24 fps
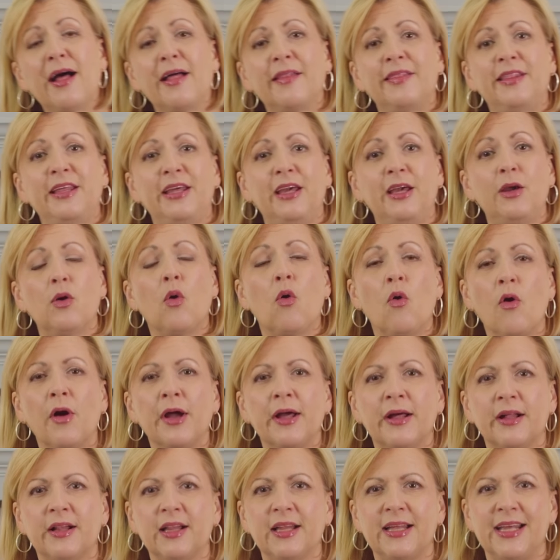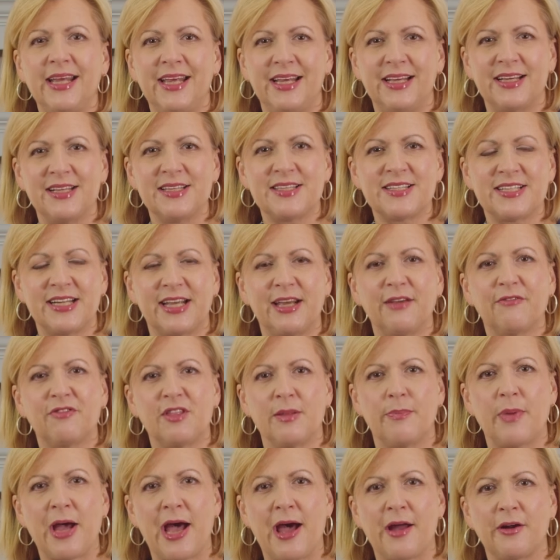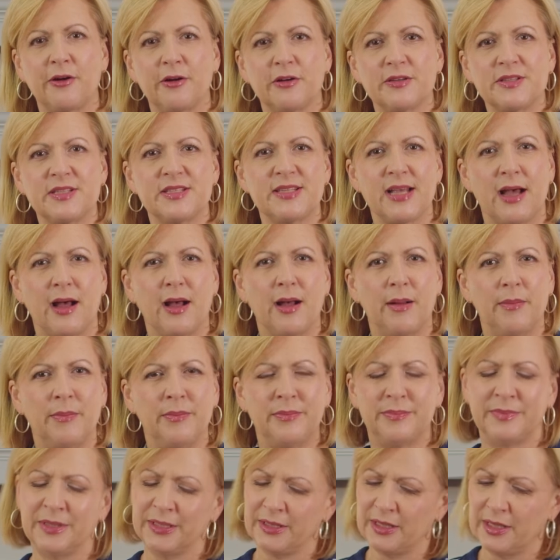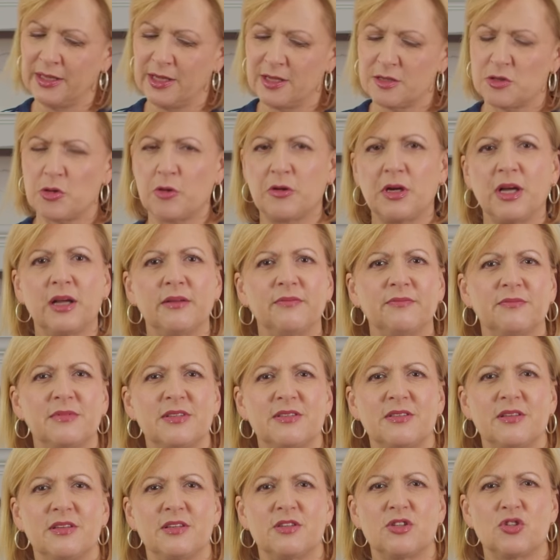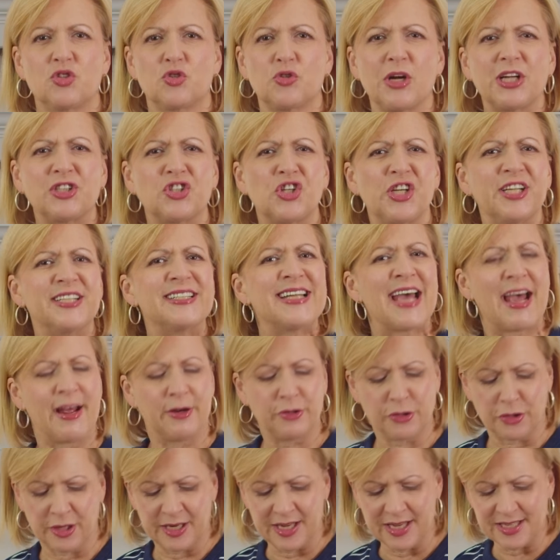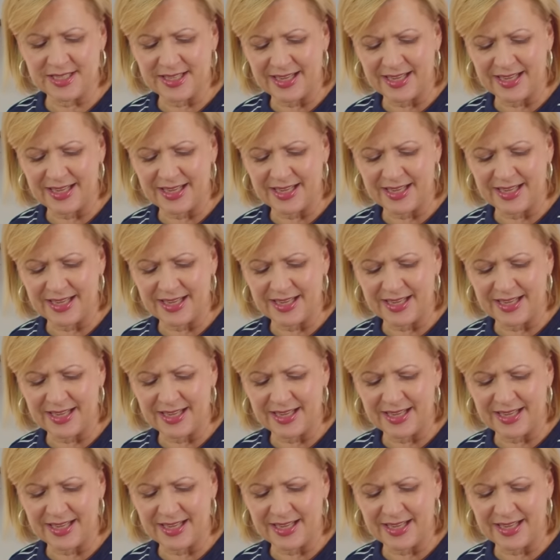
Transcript: The oil is to give the batter some sort of stretchy tenderness.